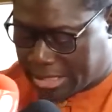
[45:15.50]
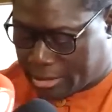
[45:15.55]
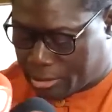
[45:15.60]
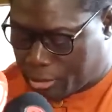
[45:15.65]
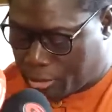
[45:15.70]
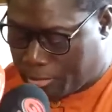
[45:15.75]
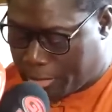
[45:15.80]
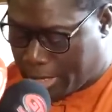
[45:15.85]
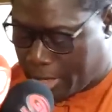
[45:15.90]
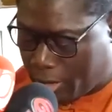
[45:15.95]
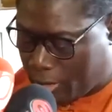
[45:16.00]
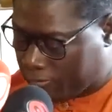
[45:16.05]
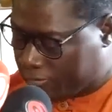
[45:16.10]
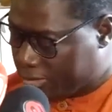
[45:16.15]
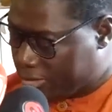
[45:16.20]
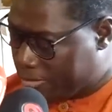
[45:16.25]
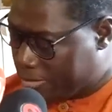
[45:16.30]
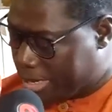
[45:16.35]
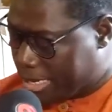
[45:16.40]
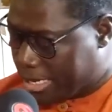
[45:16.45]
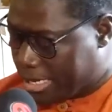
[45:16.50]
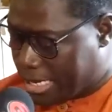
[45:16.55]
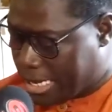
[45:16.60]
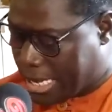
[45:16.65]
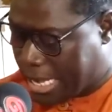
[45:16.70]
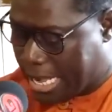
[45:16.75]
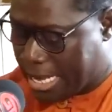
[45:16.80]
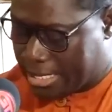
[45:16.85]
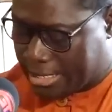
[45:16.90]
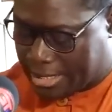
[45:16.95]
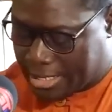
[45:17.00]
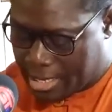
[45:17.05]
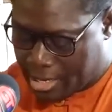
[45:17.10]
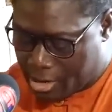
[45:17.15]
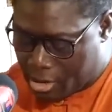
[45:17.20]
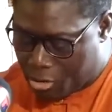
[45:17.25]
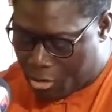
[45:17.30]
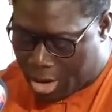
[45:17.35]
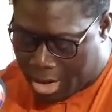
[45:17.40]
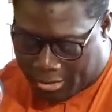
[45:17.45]
gentlemen of the media, I think
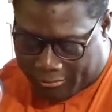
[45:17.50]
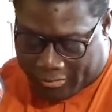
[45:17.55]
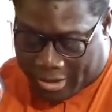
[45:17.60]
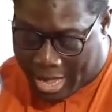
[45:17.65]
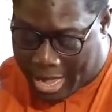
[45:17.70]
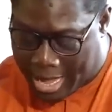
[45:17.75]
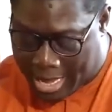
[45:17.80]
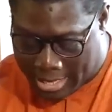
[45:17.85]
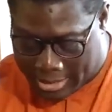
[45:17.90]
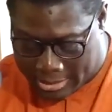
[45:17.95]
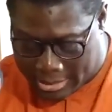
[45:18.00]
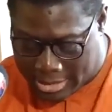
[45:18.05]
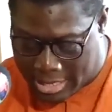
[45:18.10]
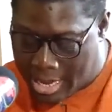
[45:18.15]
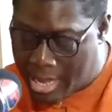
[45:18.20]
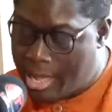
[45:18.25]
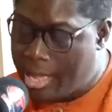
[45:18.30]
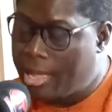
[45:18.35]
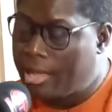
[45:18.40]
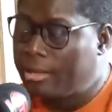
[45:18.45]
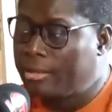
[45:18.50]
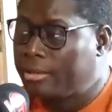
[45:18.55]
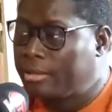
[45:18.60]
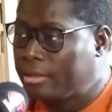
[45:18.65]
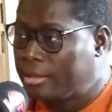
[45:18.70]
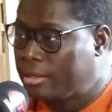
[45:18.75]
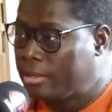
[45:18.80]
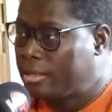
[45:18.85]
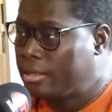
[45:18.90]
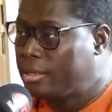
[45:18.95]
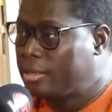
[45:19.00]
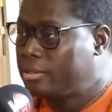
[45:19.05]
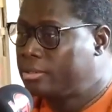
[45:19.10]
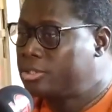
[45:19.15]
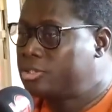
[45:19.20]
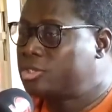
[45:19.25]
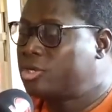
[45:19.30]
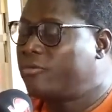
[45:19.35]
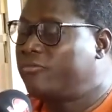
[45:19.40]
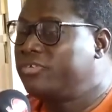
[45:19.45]
you have heard
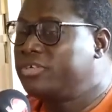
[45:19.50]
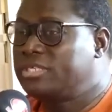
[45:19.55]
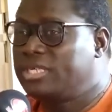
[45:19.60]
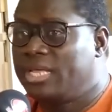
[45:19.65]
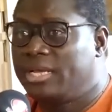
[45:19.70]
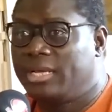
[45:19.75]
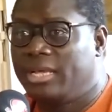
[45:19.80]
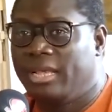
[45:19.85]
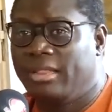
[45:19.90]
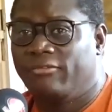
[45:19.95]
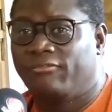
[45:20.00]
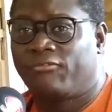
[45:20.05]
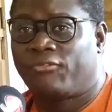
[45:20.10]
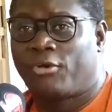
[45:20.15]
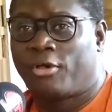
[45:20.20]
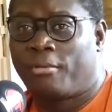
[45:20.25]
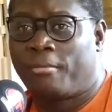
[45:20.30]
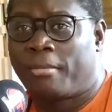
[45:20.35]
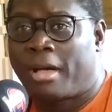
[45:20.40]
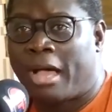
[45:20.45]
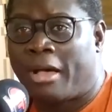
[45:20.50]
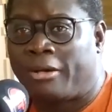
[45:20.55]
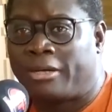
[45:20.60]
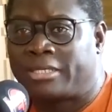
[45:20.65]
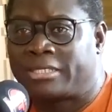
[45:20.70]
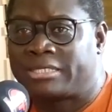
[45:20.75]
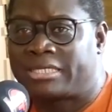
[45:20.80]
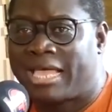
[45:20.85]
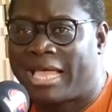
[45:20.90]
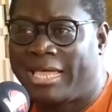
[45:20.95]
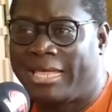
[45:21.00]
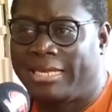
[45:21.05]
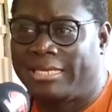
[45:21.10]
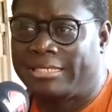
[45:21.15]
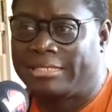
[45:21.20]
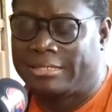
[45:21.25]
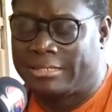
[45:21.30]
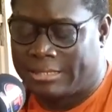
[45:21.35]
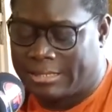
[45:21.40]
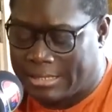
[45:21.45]
sufficiently from our side.
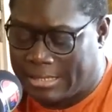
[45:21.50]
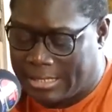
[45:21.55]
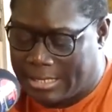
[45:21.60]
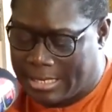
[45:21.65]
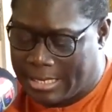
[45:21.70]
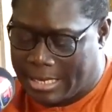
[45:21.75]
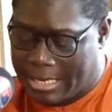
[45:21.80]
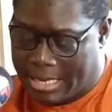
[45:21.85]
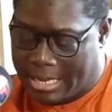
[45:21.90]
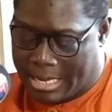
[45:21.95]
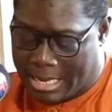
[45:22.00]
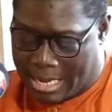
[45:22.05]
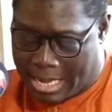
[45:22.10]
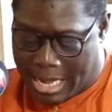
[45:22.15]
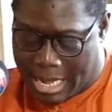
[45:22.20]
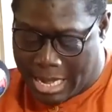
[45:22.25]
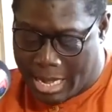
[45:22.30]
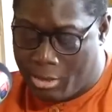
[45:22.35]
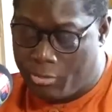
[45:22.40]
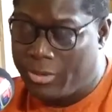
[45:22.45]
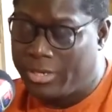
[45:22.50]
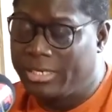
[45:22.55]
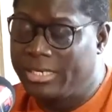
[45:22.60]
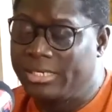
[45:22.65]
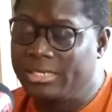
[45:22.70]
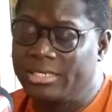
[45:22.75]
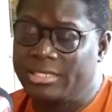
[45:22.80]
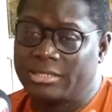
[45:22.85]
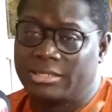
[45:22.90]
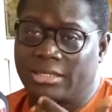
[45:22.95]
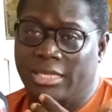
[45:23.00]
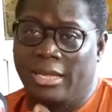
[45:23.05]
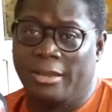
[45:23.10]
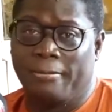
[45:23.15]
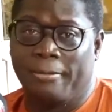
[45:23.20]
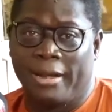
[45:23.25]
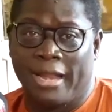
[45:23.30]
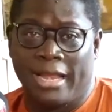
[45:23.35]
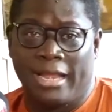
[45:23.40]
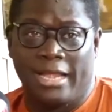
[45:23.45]
We did this
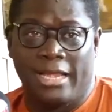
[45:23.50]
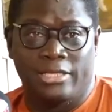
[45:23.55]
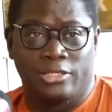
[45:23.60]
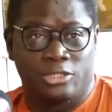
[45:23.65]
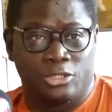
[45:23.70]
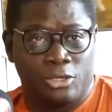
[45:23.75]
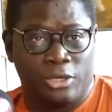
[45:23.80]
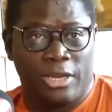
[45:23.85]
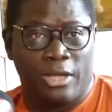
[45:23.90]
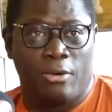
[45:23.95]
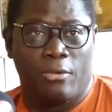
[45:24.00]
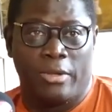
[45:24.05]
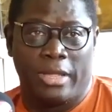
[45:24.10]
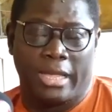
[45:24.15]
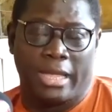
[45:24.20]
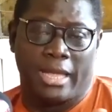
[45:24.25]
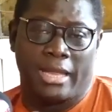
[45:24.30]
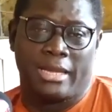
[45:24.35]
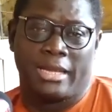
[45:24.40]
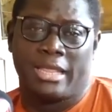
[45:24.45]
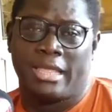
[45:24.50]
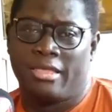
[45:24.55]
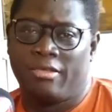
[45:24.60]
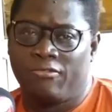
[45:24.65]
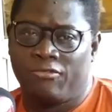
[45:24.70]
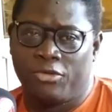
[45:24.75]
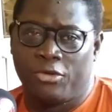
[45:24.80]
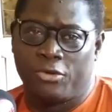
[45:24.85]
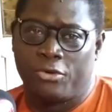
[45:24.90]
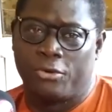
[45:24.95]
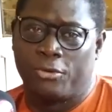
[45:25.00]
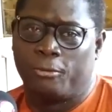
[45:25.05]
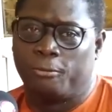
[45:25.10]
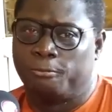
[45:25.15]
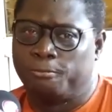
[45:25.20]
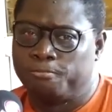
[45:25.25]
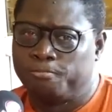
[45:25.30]
deliberately so that we can give you